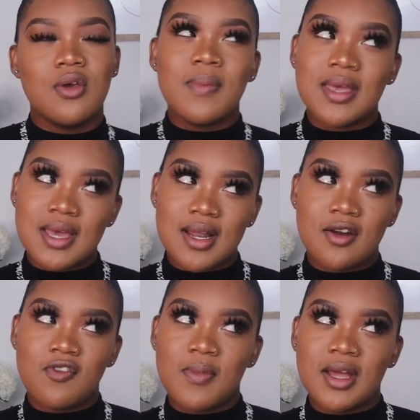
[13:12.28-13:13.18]
You're making a
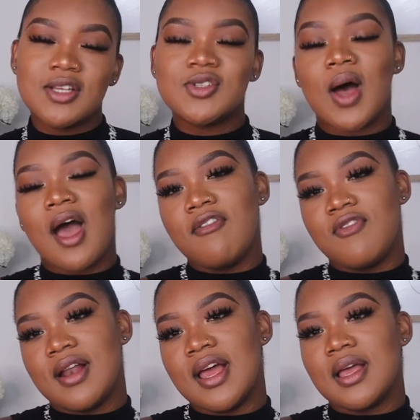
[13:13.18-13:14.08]
lot of money, so I
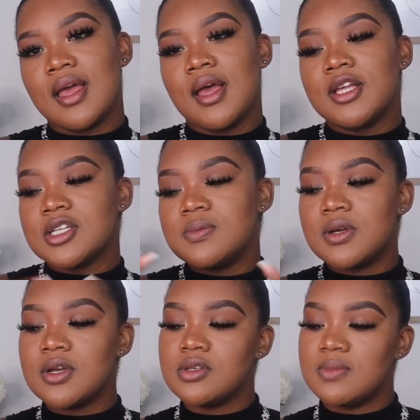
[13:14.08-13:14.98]
feel like just
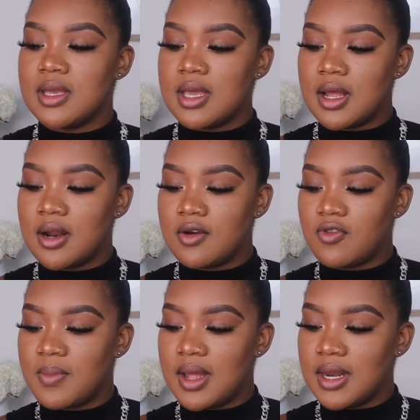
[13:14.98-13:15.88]
because you're making a lot
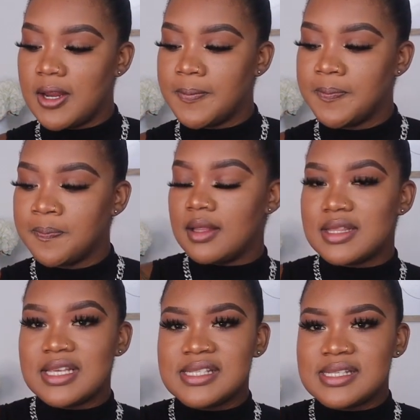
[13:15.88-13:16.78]
of money,
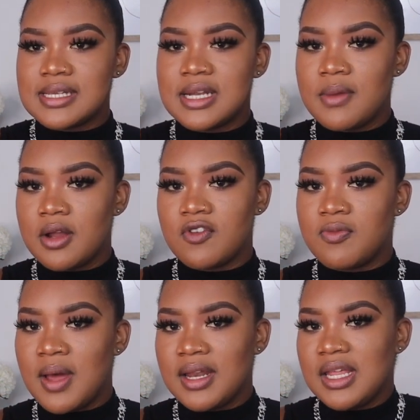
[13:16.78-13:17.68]
this certain amount
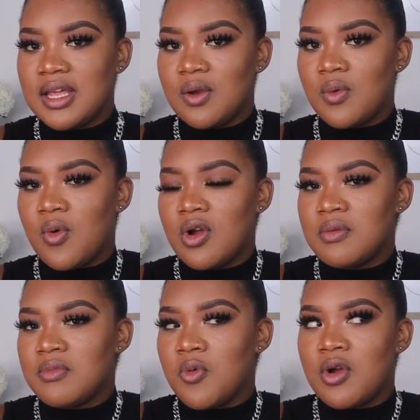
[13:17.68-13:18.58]
of money
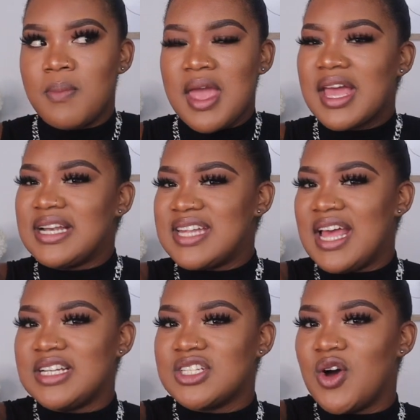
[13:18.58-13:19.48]
won't make a
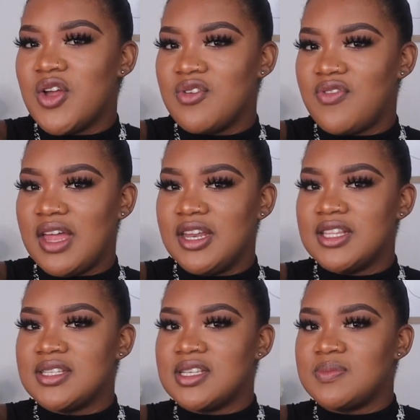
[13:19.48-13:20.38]
dent on your
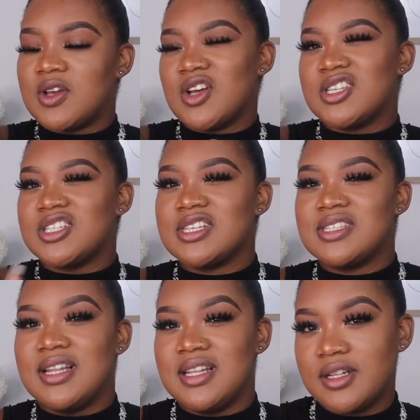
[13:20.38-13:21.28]
finances because it's
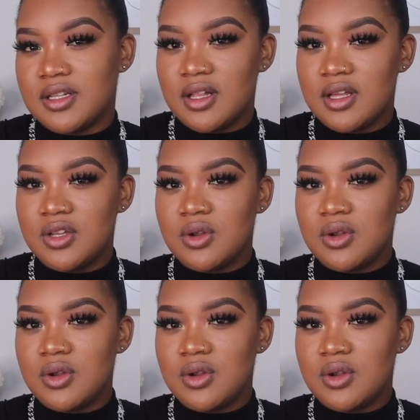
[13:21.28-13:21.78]
just a little,